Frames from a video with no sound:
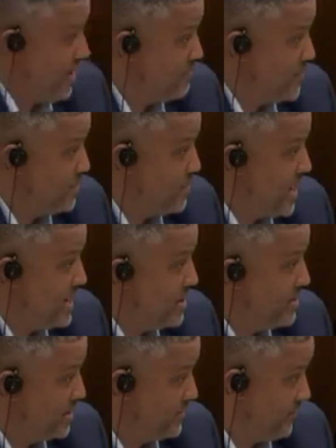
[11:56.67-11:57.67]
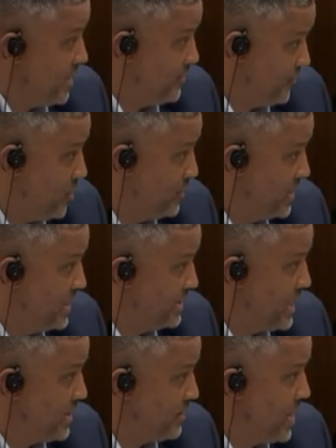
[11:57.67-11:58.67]
haven't been paid out. It's frozen,
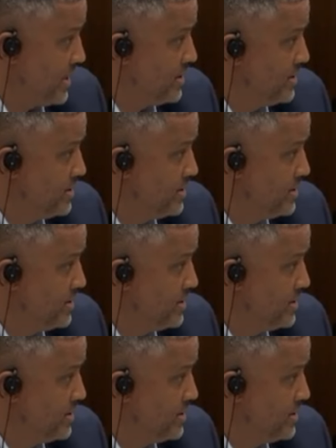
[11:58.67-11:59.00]
is that correct?